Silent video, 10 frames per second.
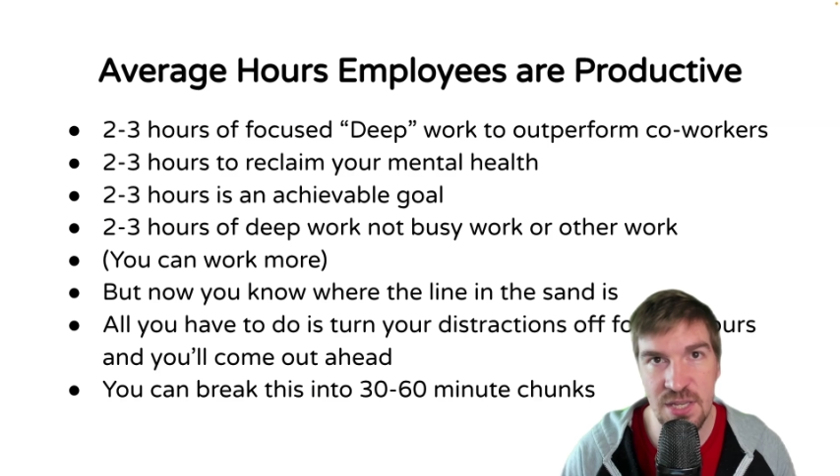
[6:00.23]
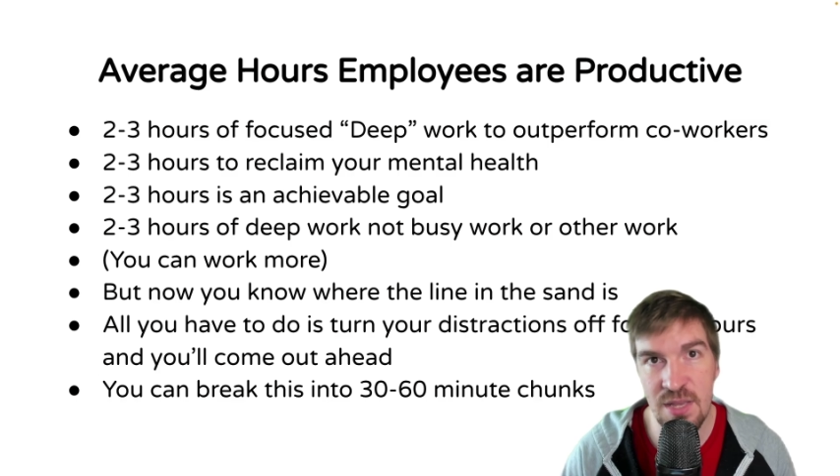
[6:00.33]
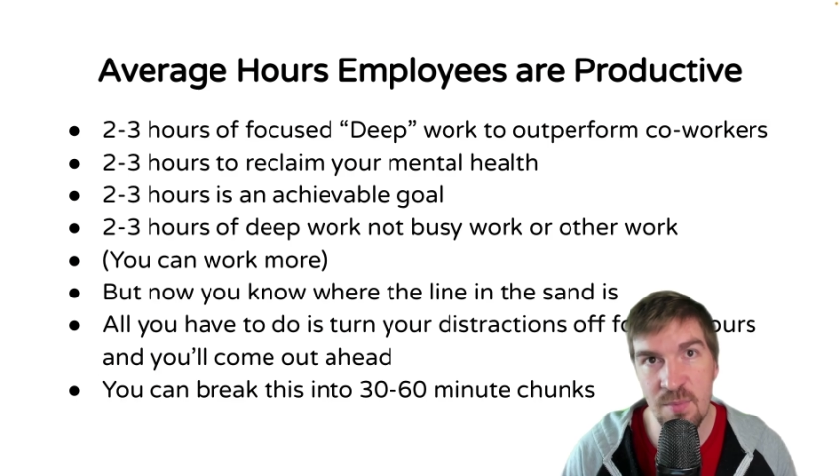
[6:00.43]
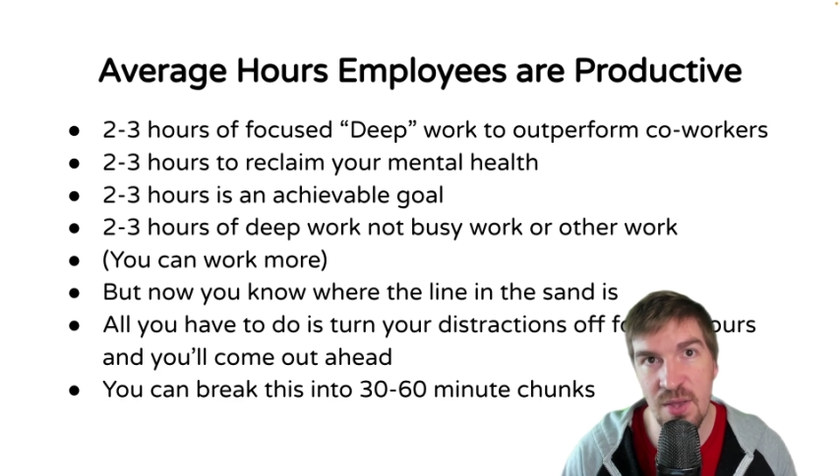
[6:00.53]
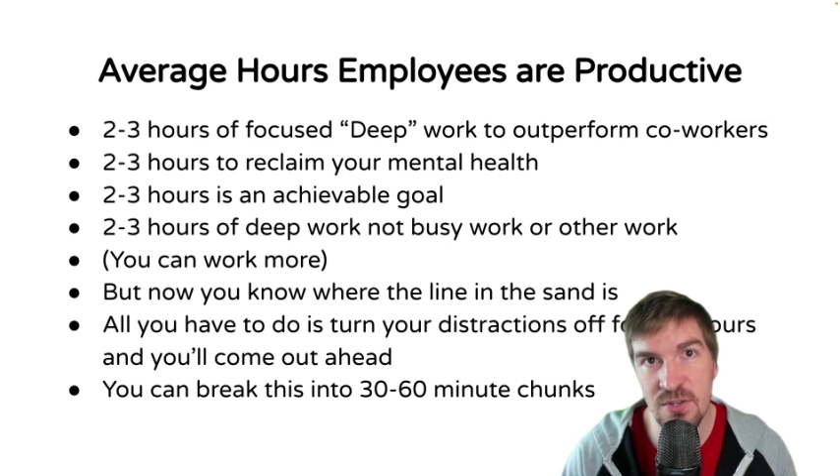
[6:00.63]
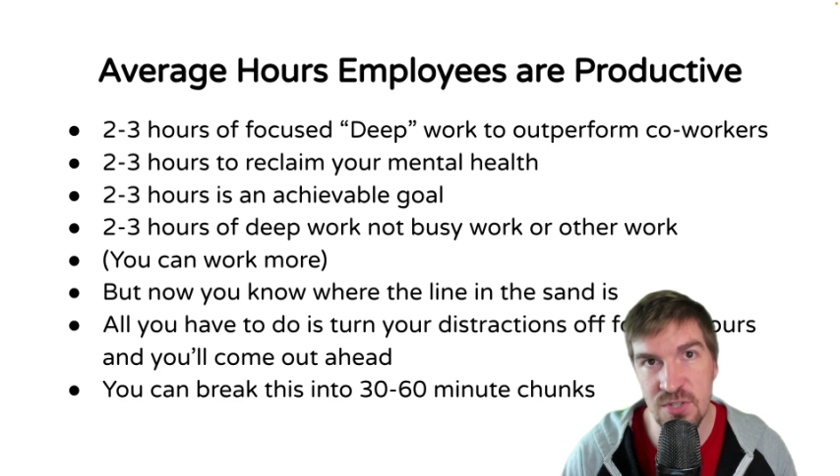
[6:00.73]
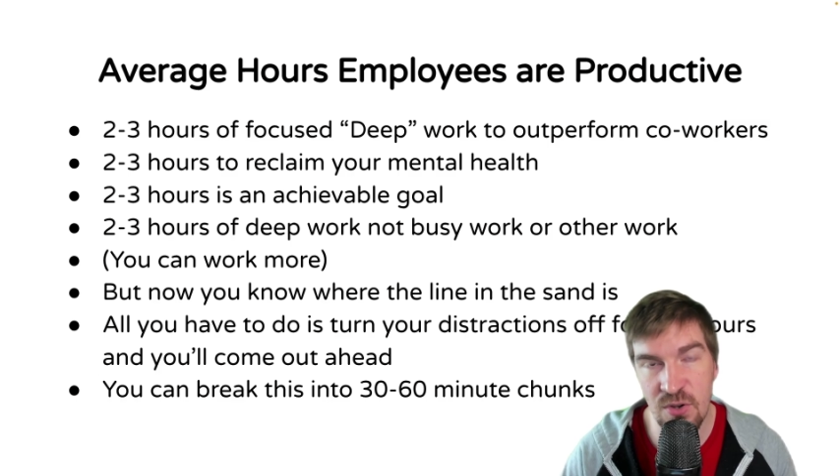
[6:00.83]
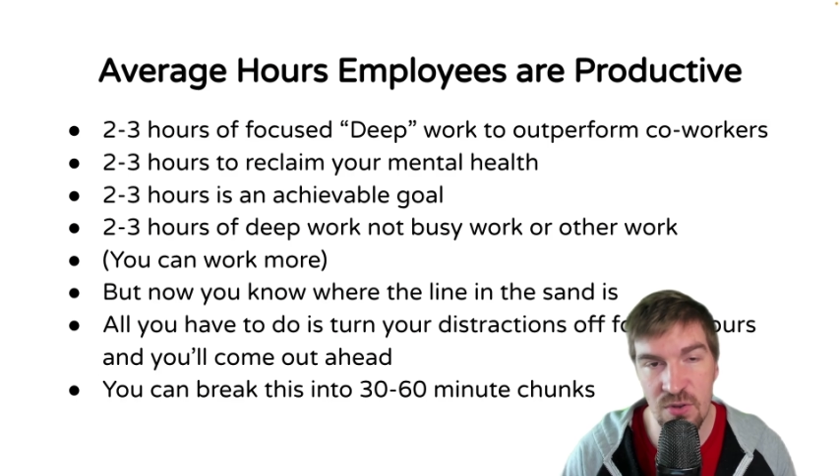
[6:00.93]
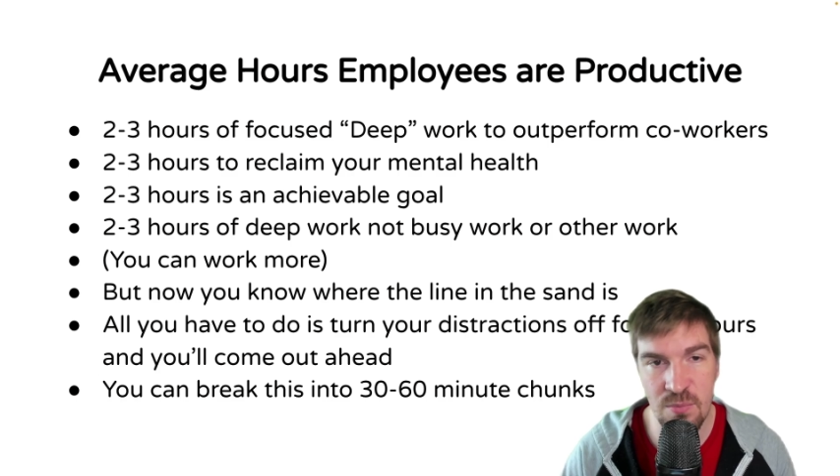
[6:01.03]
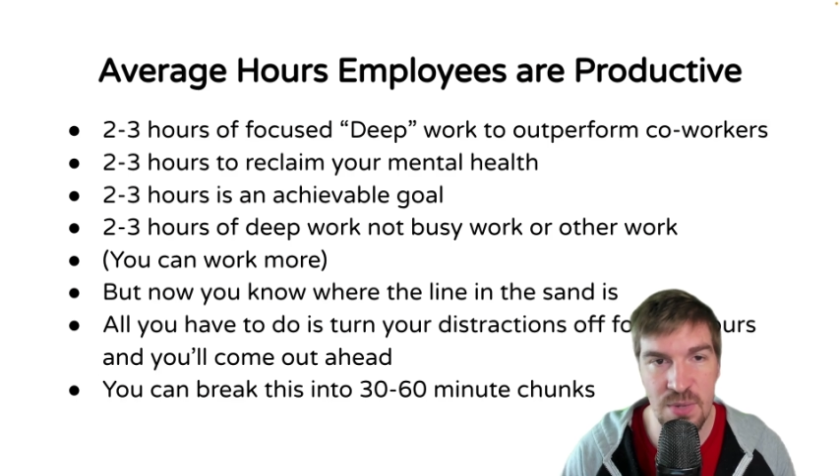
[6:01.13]
check the
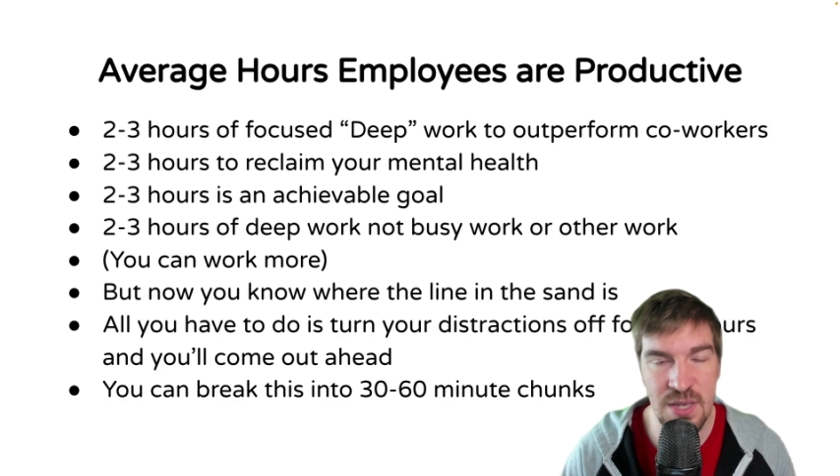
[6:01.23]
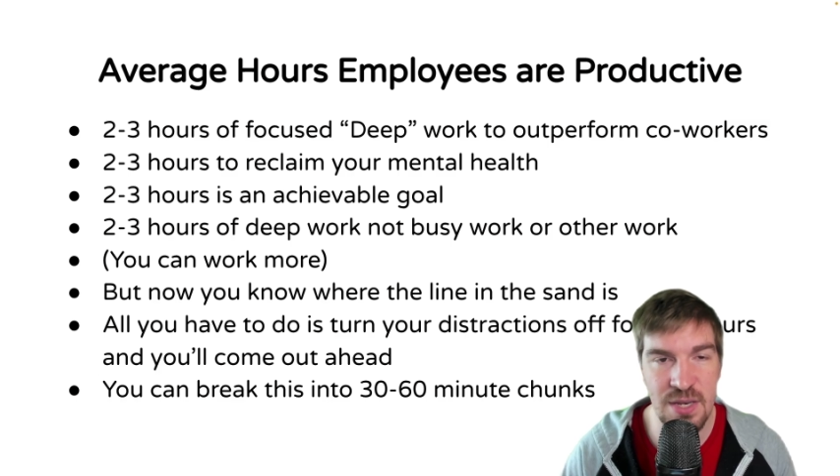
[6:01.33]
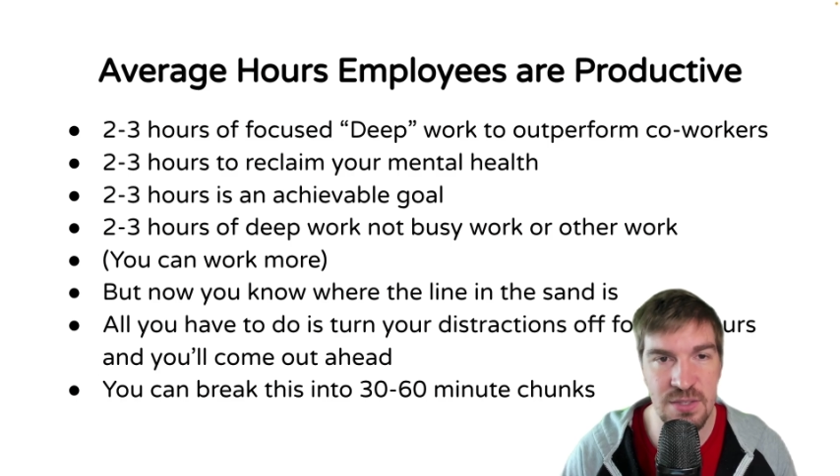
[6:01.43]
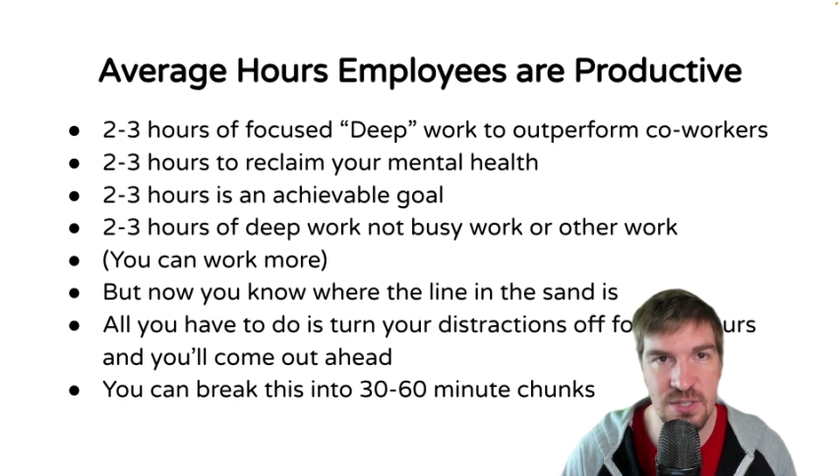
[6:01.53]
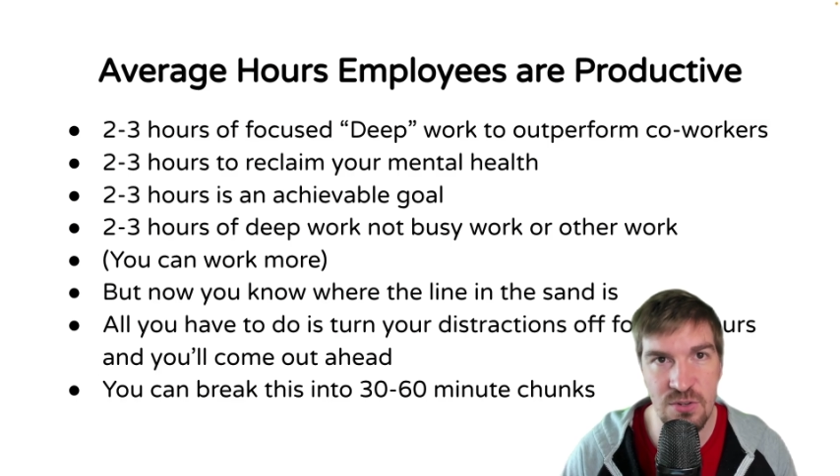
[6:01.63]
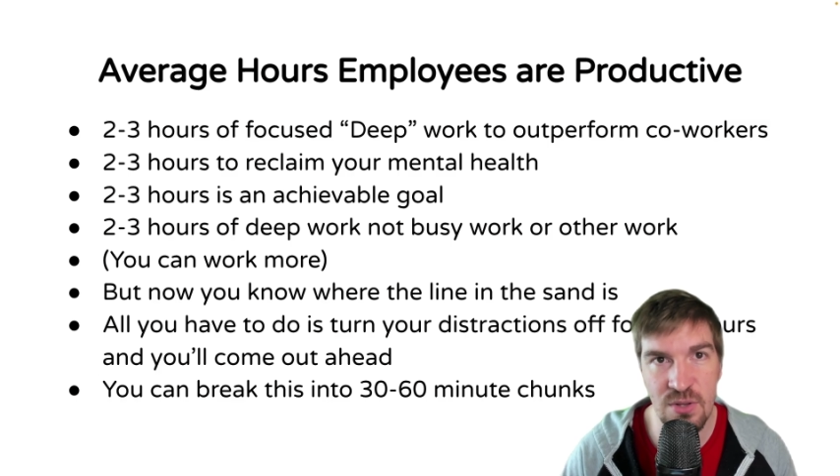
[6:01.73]
emails, I go to the meetings,